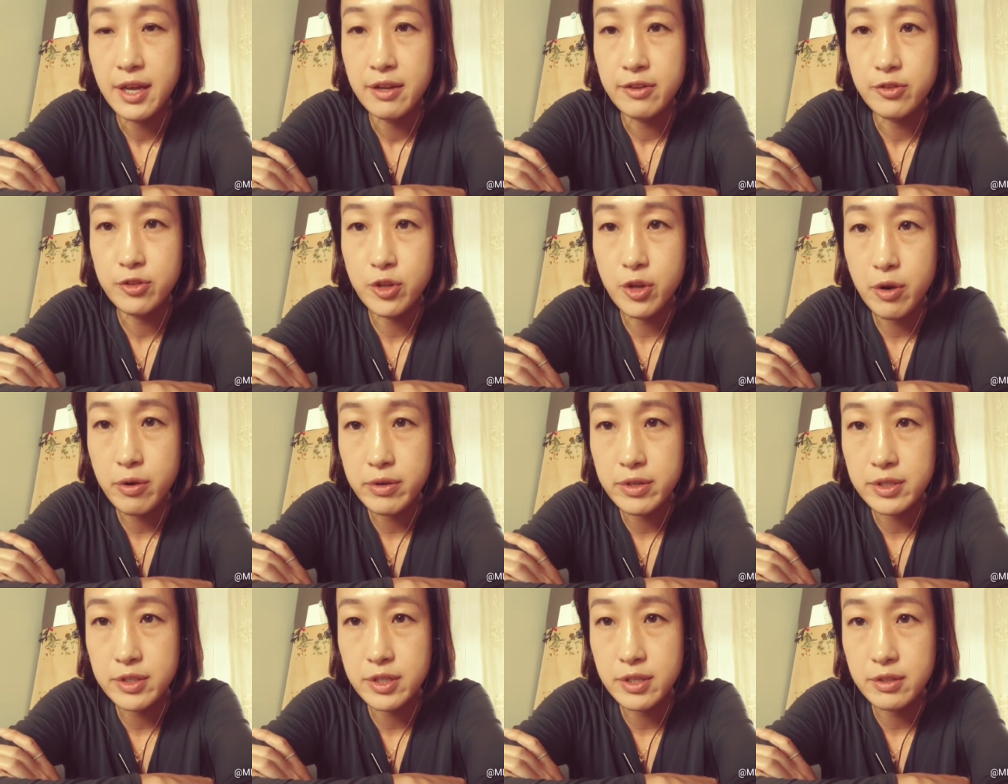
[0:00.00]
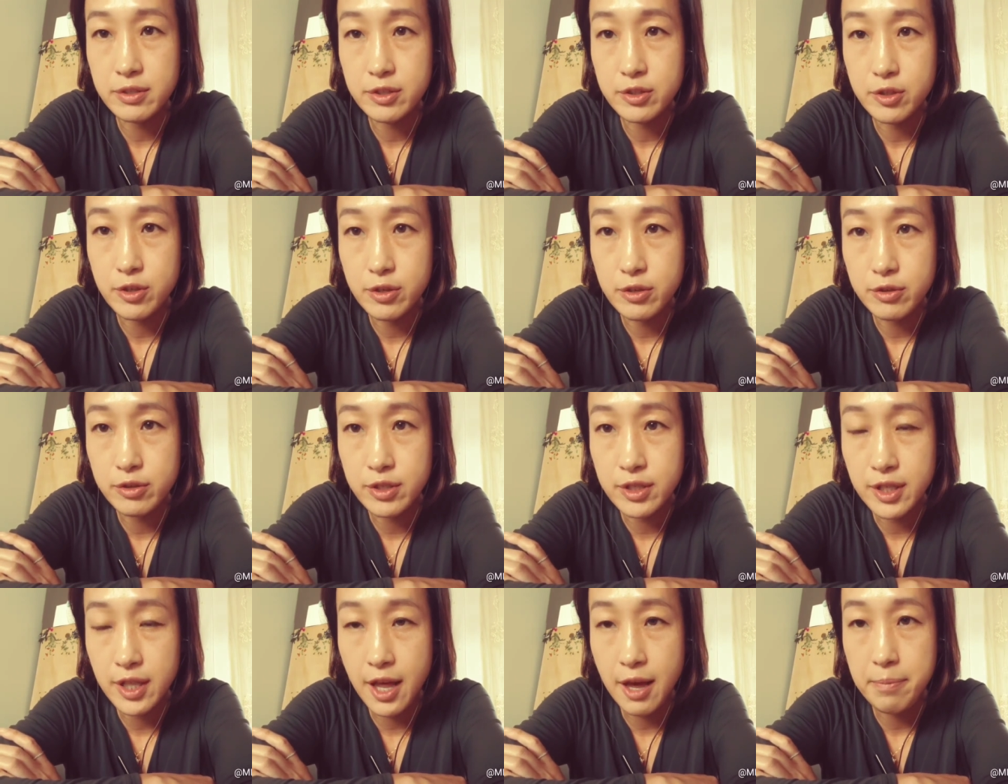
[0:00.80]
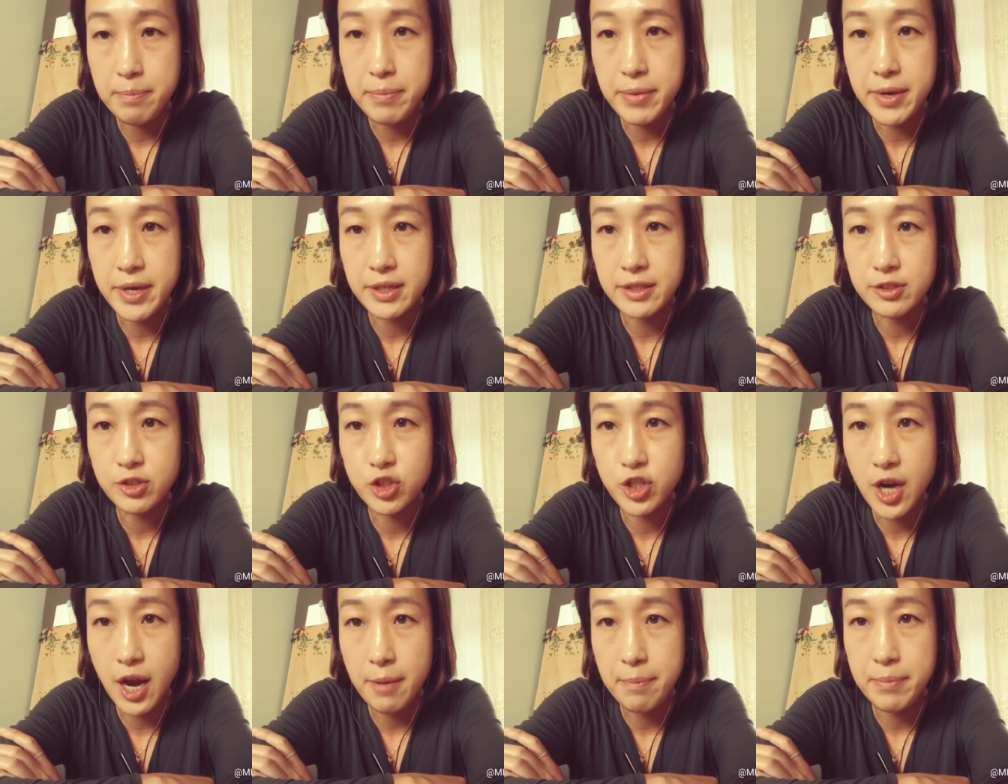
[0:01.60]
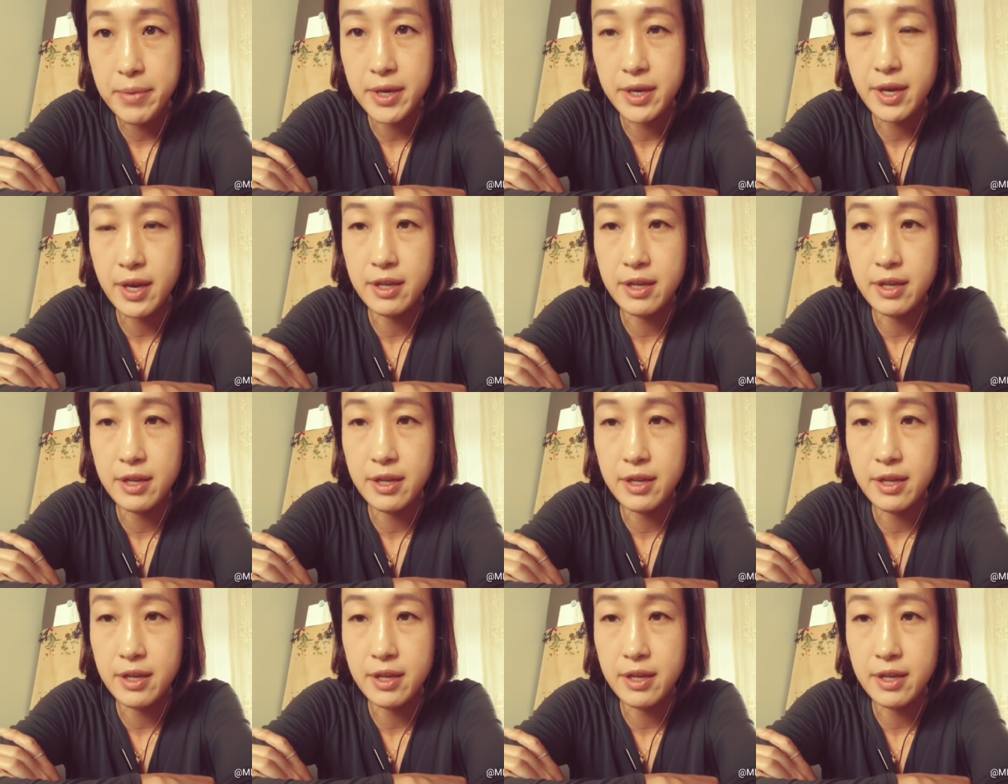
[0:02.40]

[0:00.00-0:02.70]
noises, clapping, chopping,